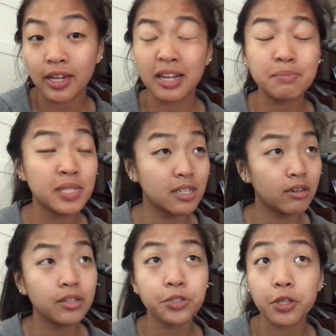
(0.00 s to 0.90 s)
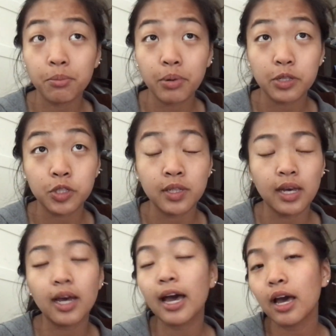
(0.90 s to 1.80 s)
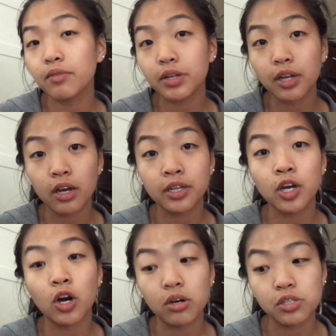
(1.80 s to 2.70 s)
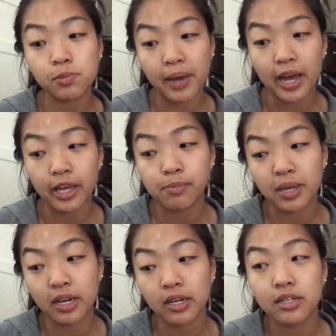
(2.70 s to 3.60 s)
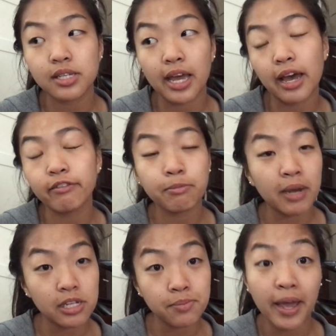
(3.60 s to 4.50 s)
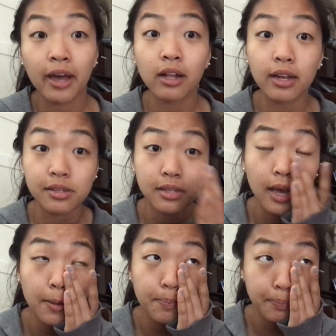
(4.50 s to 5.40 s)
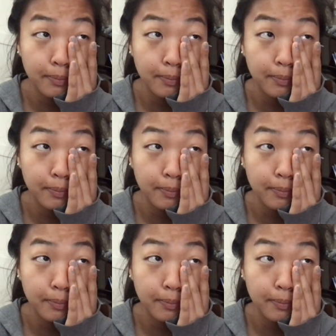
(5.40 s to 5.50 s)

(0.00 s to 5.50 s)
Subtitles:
and I'm still under the impression, that I haven't gotten calls back because I haven't passed my NCLEX yet.